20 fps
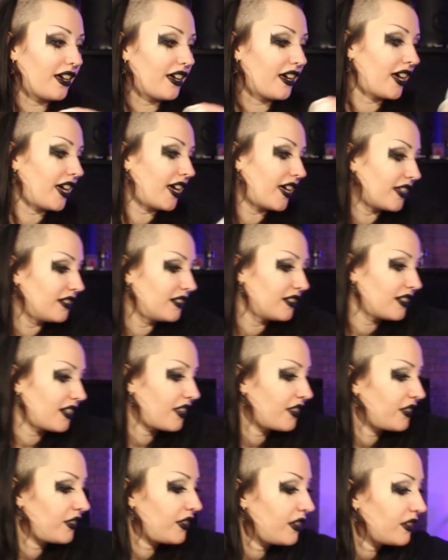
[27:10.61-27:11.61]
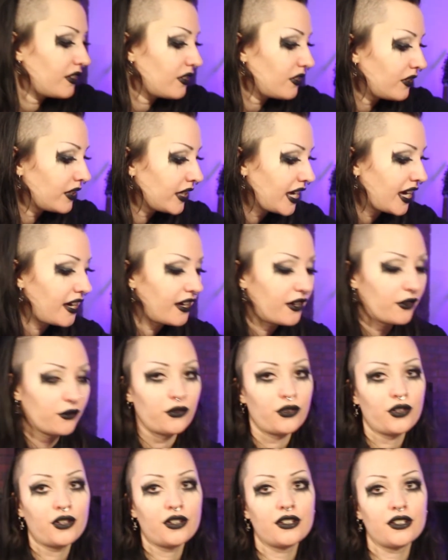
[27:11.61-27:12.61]
And then I
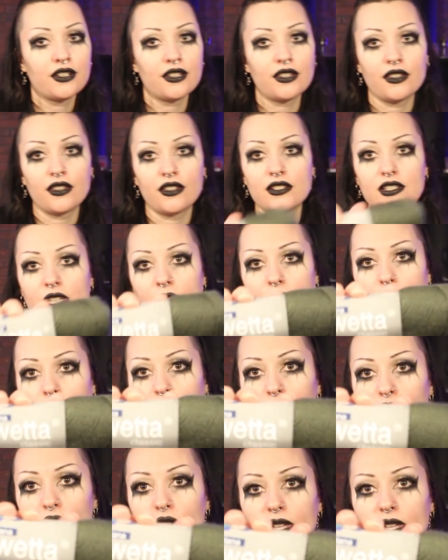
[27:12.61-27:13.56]
have two of